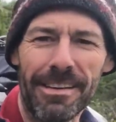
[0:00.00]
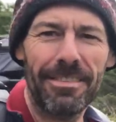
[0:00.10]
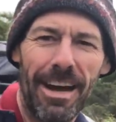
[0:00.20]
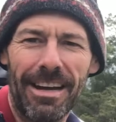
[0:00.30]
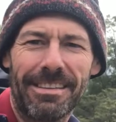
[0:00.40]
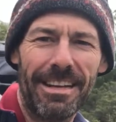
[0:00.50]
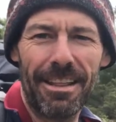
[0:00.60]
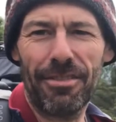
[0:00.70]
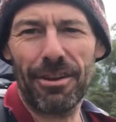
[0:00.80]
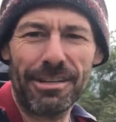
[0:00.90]
that I did it
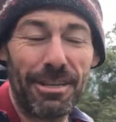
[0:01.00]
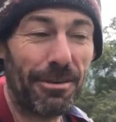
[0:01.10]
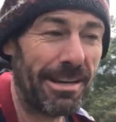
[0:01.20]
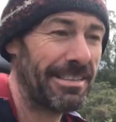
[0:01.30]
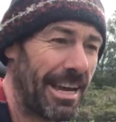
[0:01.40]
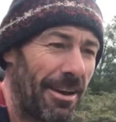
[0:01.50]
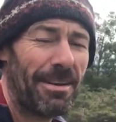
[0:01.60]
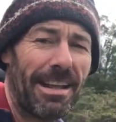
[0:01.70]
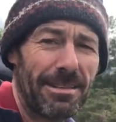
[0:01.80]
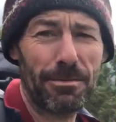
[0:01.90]
32 years ago and
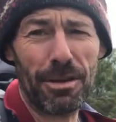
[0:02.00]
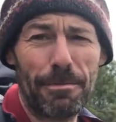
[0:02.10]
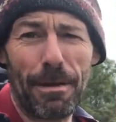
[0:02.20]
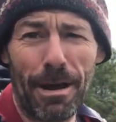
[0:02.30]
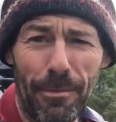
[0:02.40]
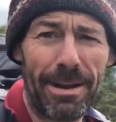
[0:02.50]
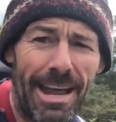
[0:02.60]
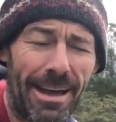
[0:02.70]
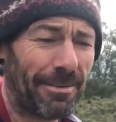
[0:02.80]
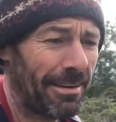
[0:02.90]
hence I'm doing the Pennine Way
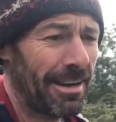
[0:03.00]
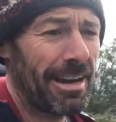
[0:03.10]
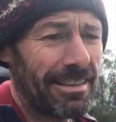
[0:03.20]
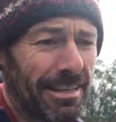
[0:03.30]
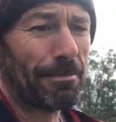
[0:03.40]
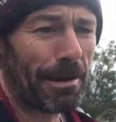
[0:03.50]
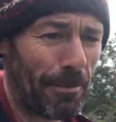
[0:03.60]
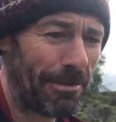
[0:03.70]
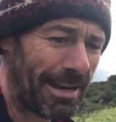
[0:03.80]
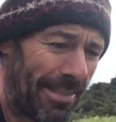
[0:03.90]
now. So they better
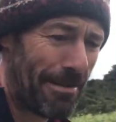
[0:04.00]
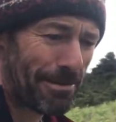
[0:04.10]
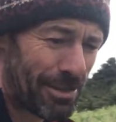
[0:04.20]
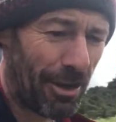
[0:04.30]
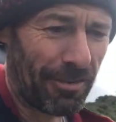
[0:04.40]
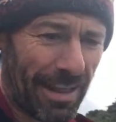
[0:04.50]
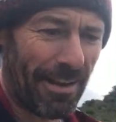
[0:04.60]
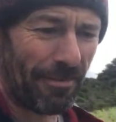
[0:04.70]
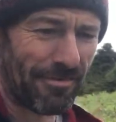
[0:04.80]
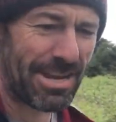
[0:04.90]
won't take them as long. They'll
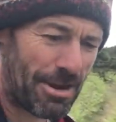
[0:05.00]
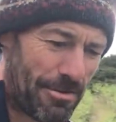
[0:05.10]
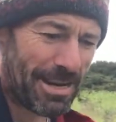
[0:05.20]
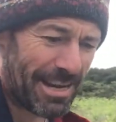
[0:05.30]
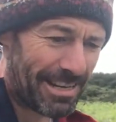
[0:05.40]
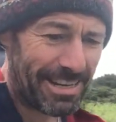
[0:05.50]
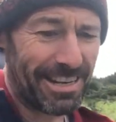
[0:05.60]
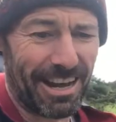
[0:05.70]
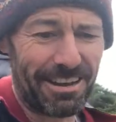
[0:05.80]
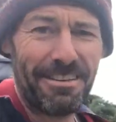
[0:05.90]
have a reunion in
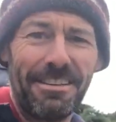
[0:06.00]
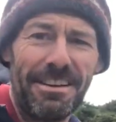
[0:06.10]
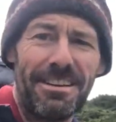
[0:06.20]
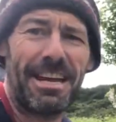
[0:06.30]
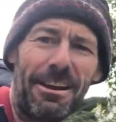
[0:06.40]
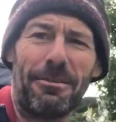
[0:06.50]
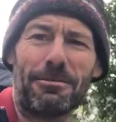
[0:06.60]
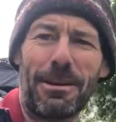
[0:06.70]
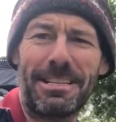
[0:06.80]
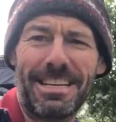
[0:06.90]
10 or
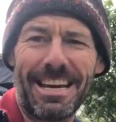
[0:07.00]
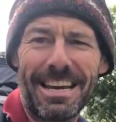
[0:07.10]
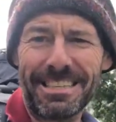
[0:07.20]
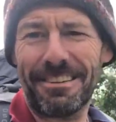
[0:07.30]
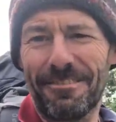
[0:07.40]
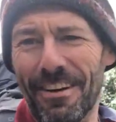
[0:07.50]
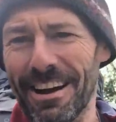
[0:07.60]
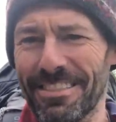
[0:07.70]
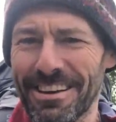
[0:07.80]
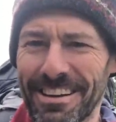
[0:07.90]
20 years and
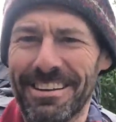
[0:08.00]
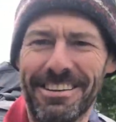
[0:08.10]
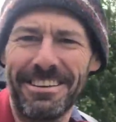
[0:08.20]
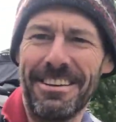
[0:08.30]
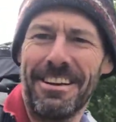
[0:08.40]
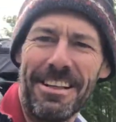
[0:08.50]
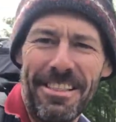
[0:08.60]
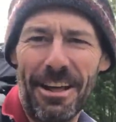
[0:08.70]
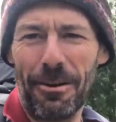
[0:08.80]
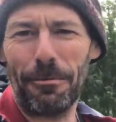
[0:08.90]
find that
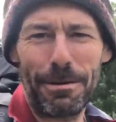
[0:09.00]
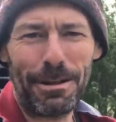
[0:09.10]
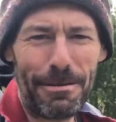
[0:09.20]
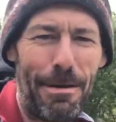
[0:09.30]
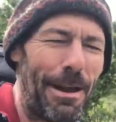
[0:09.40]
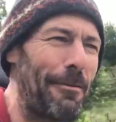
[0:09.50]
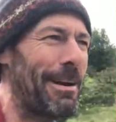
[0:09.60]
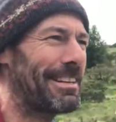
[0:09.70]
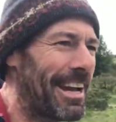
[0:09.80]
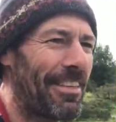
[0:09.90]
they'll all be doing the Pennine
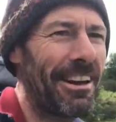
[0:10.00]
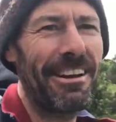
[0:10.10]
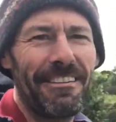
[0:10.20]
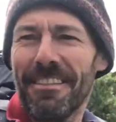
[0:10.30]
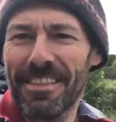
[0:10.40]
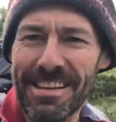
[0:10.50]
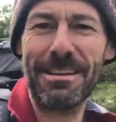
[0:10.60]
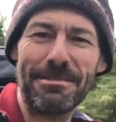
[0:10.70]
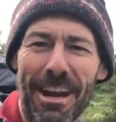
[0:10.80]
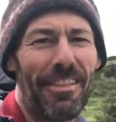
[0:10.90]
Way together. They
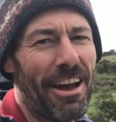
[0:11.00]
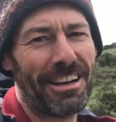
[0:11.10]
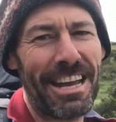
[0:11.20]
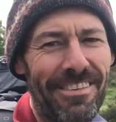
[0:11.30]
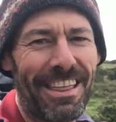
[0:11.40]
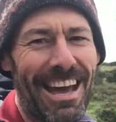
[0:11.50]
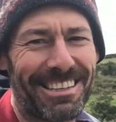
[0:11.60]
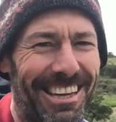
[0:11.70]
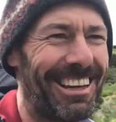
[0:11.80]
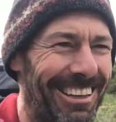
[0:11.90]
seem to like the idea of
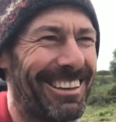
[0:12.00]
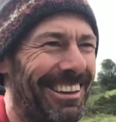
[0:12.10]
that.